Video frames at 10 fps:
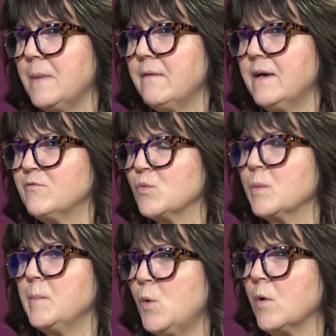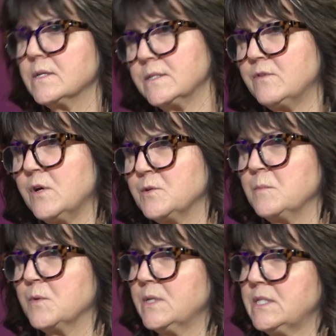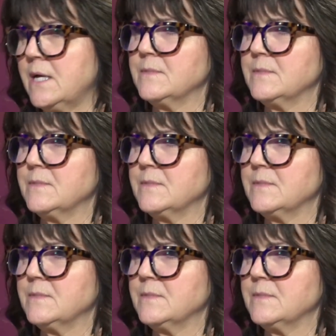I have a rapport because I've talked to him 3 times.